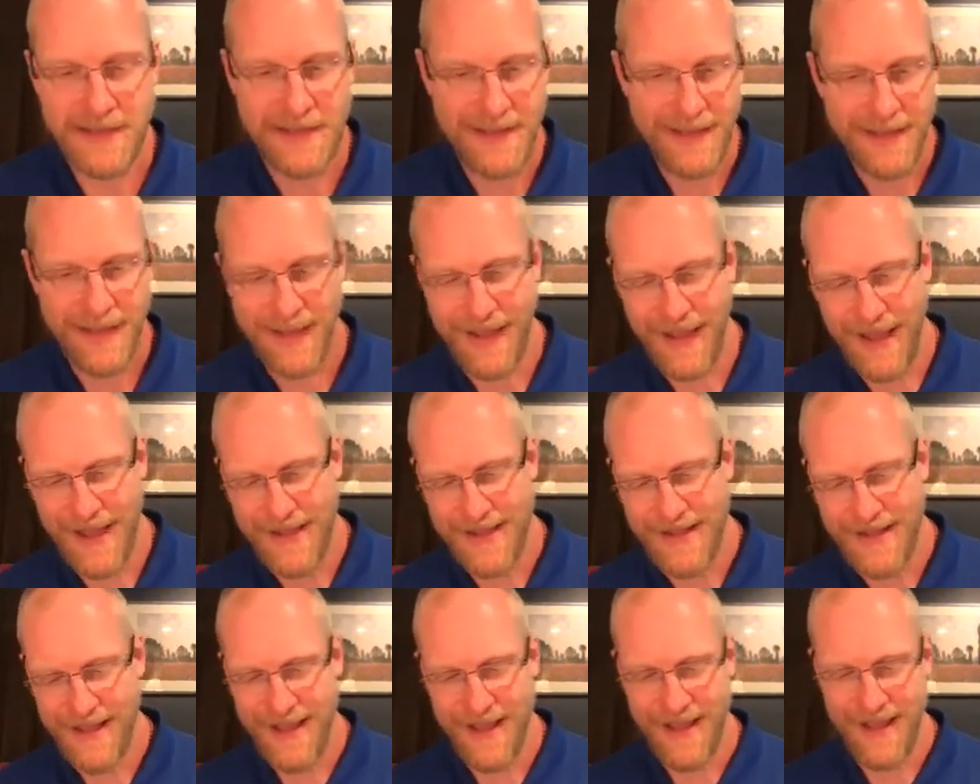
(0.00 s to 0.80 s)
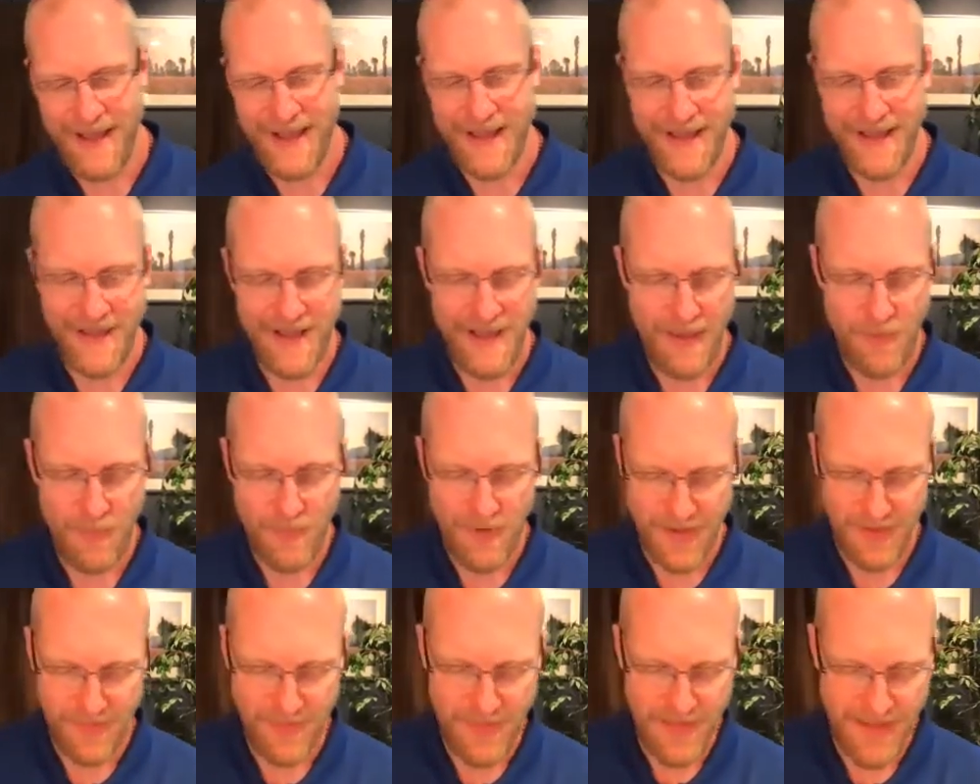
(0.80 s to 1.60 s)
and I
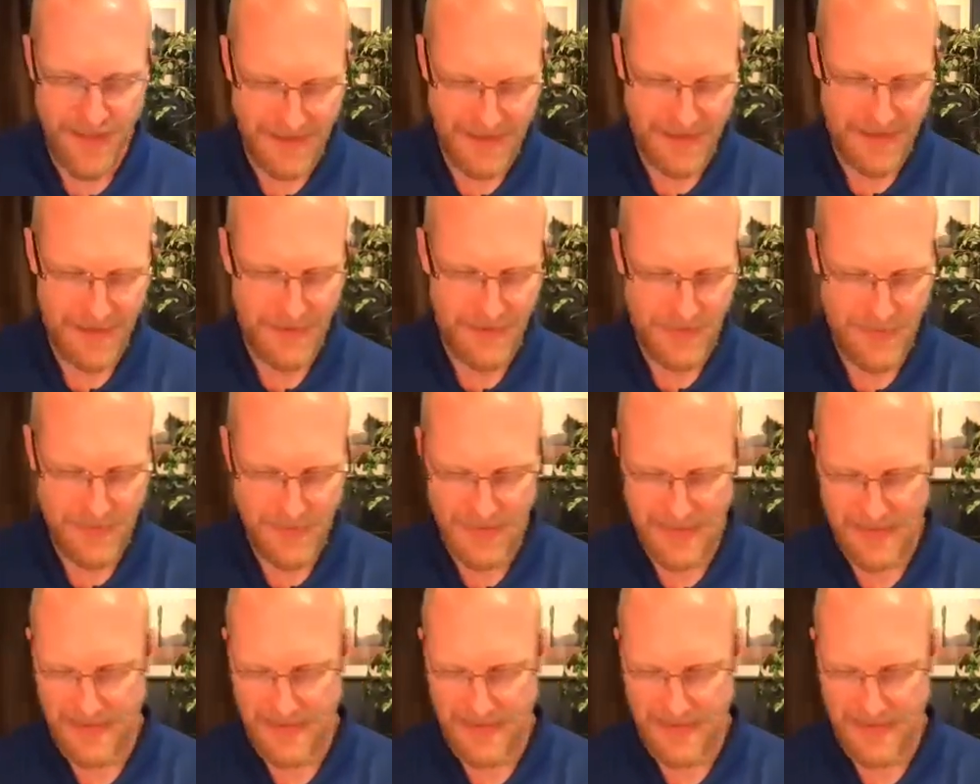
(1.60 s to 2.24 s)
want to thank you,